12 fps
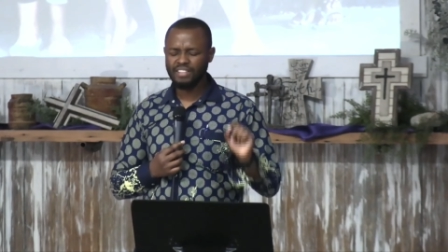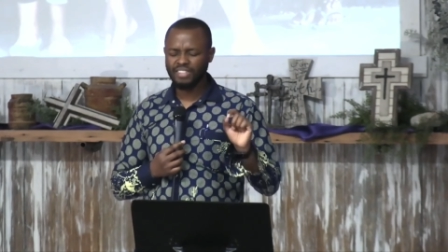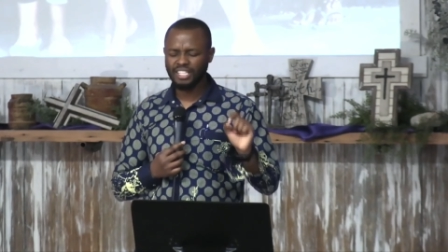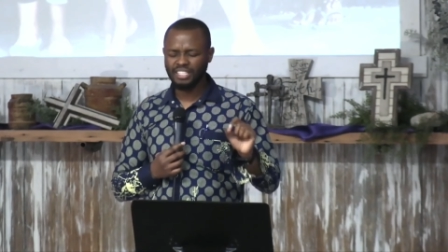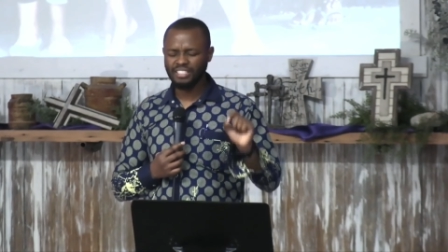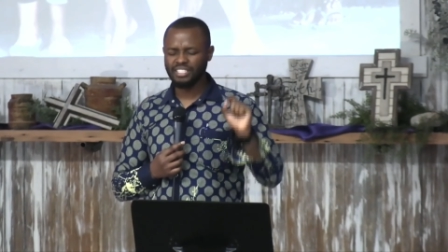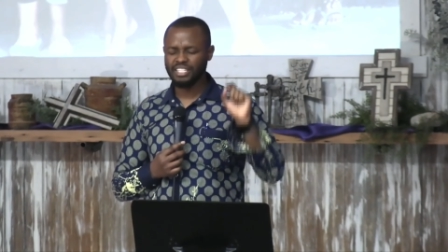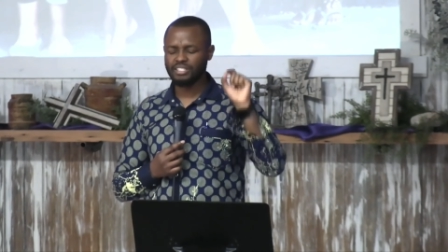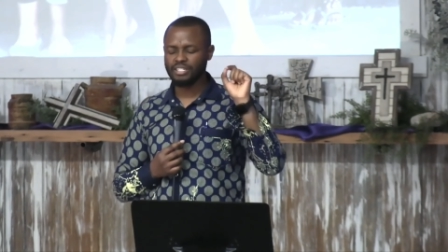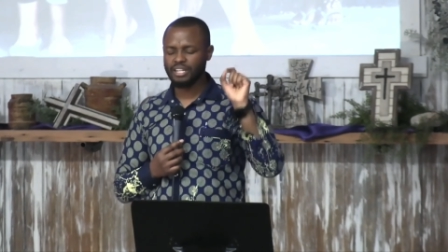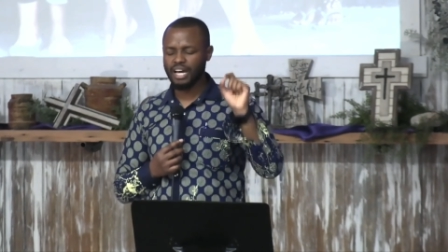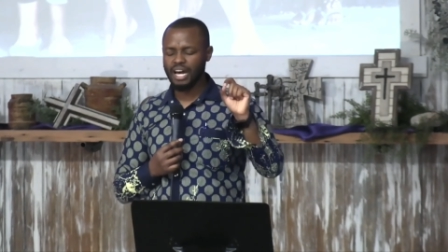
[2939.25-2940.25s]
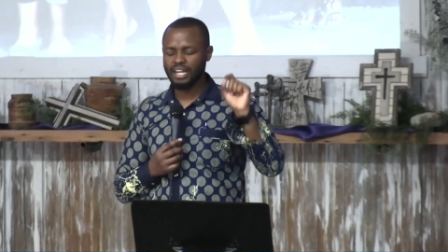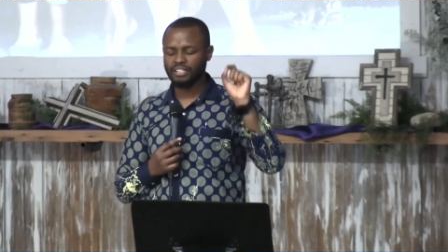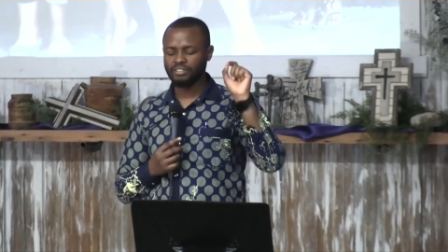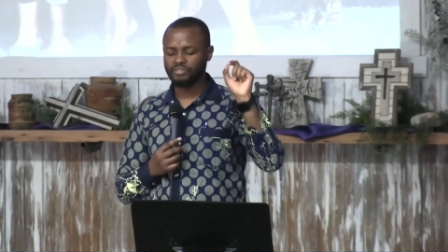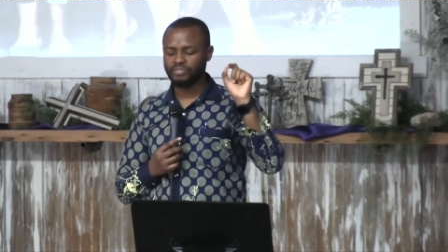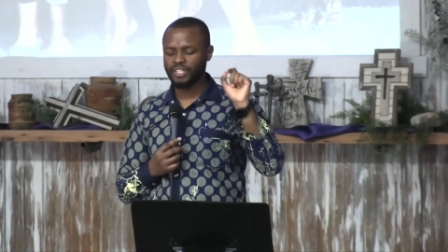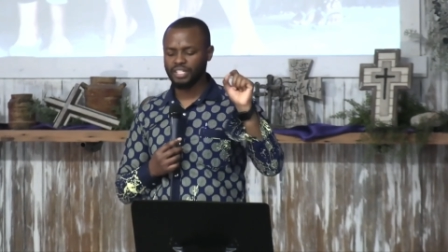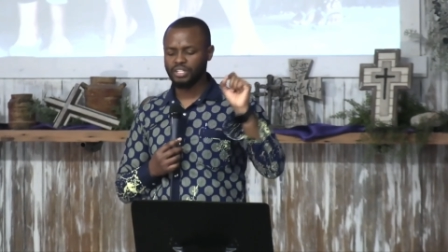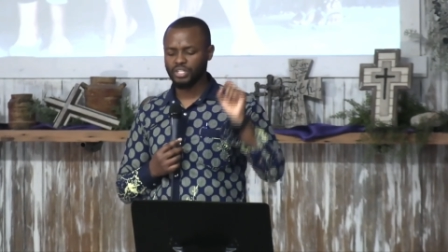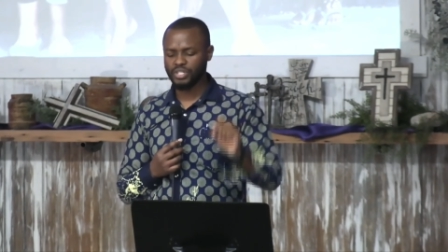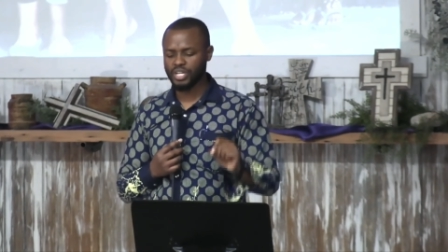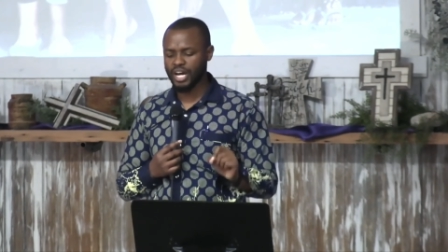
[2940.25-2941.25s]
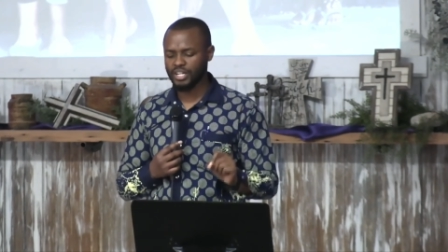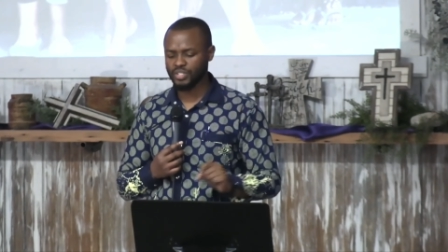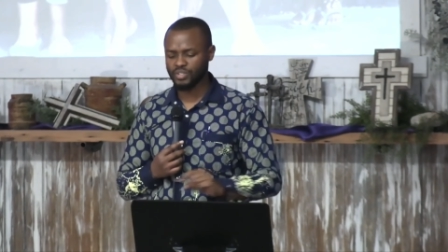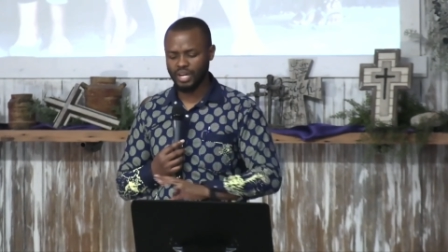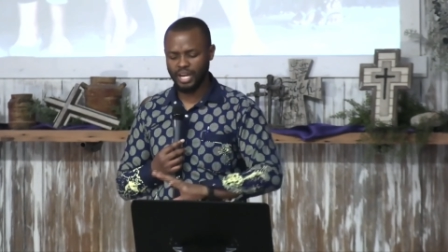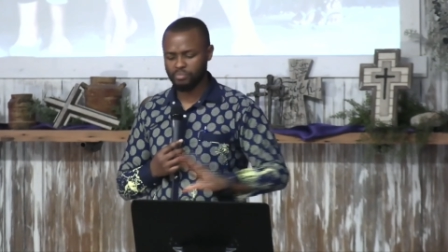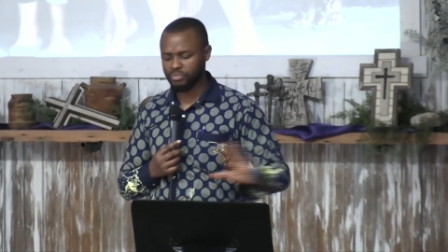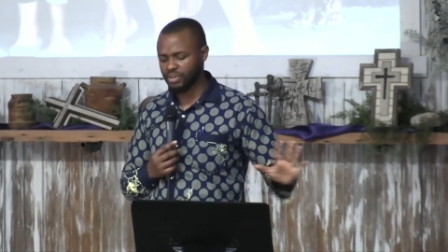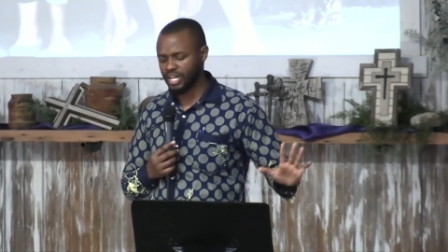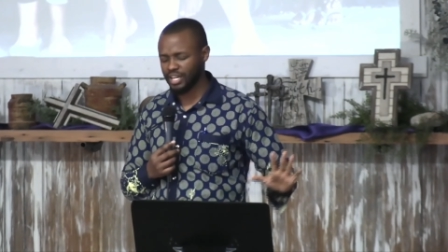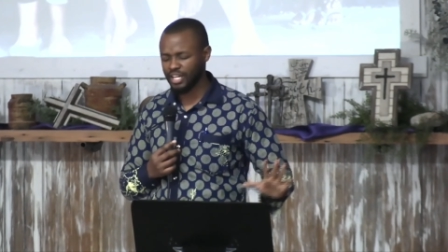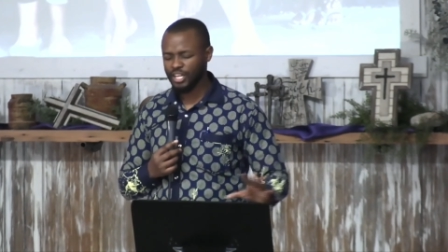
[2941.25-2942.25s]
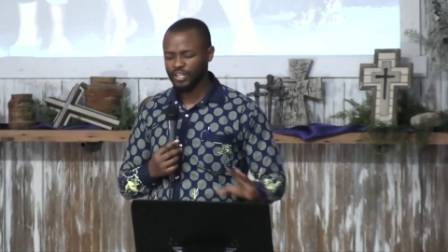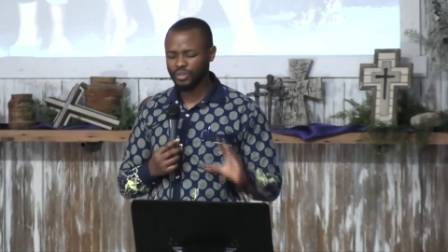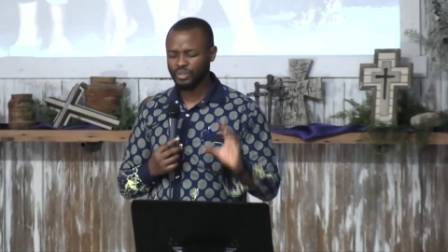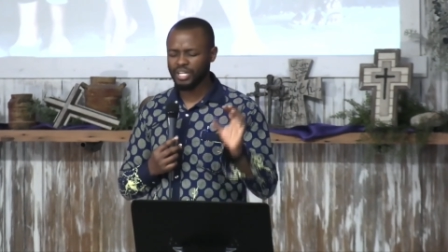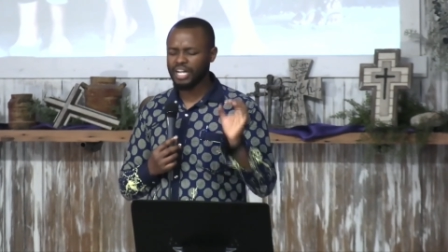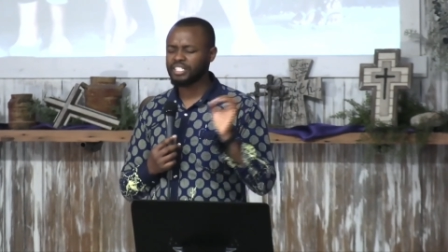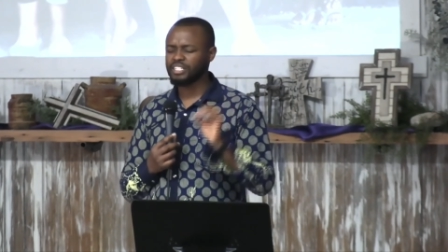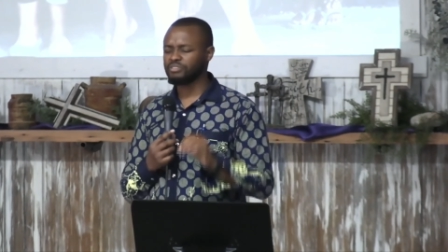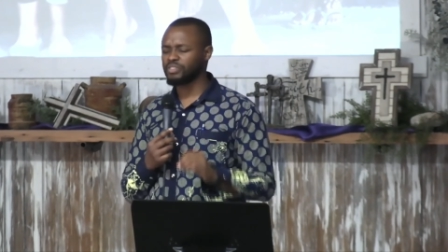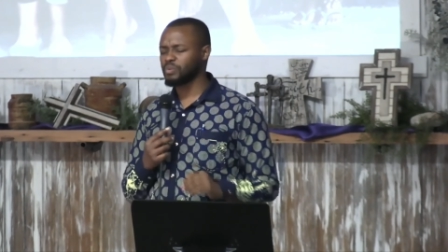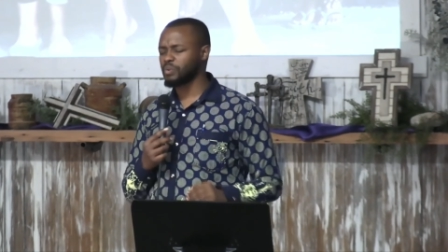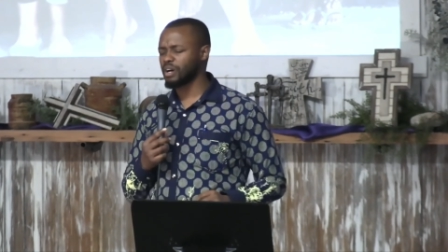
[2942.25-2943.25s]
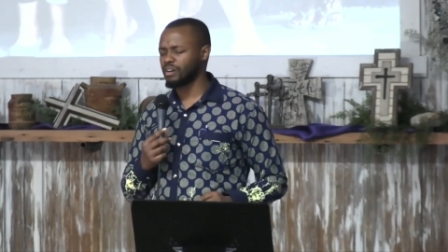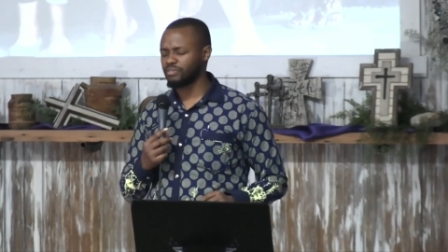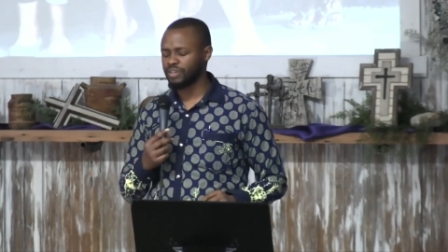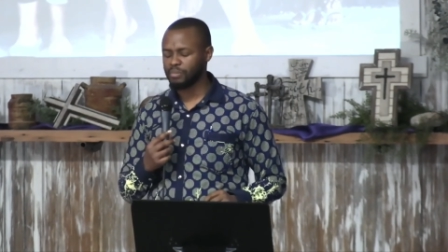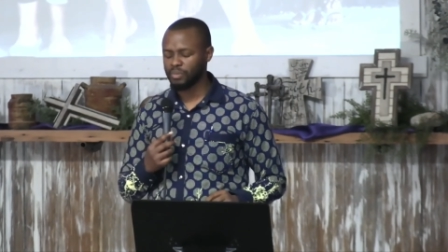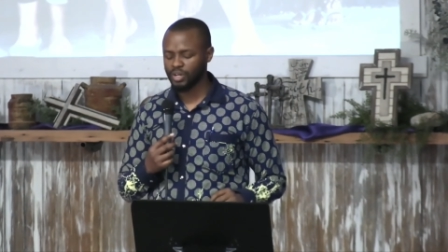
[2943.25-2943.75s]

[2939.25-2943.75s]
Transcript: This is not a defeated church. So I pray you touch every one of them,